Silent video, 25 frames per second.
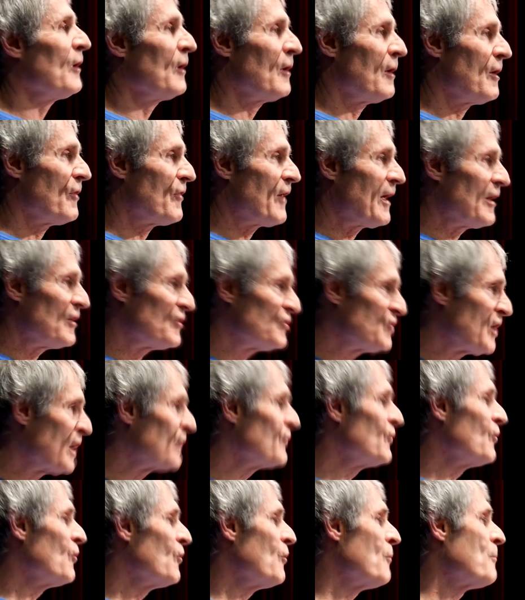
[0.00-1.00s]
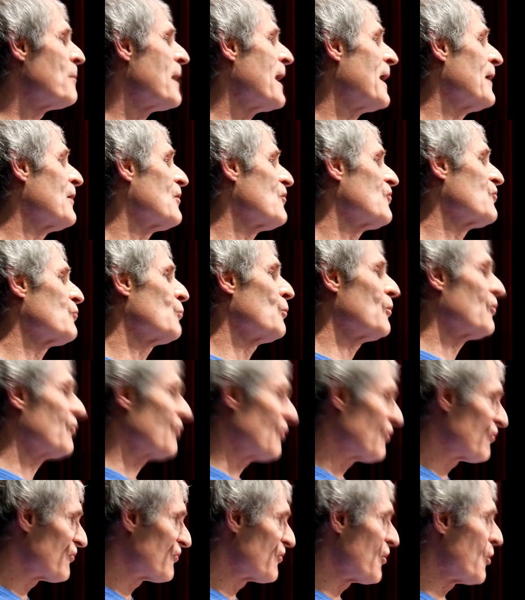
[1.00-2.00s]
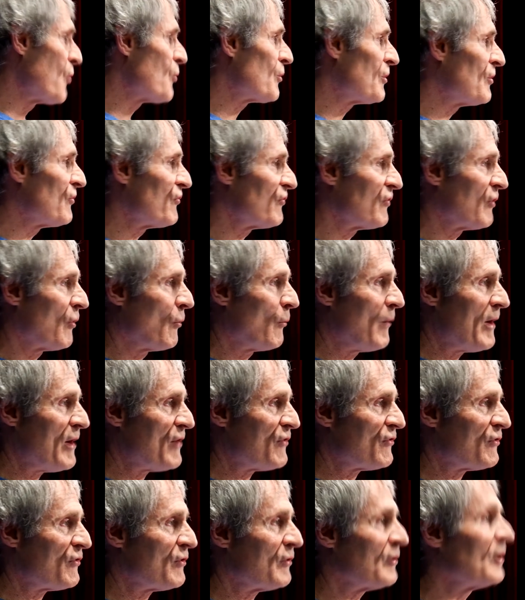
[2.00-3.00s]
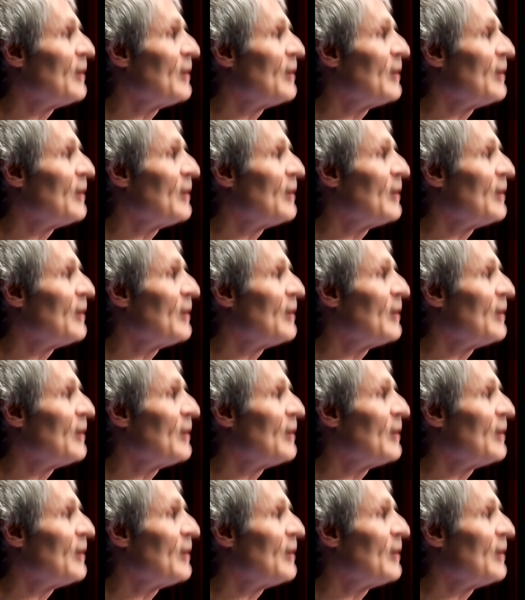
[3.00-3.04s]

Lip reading: that gender bias was the sole consideration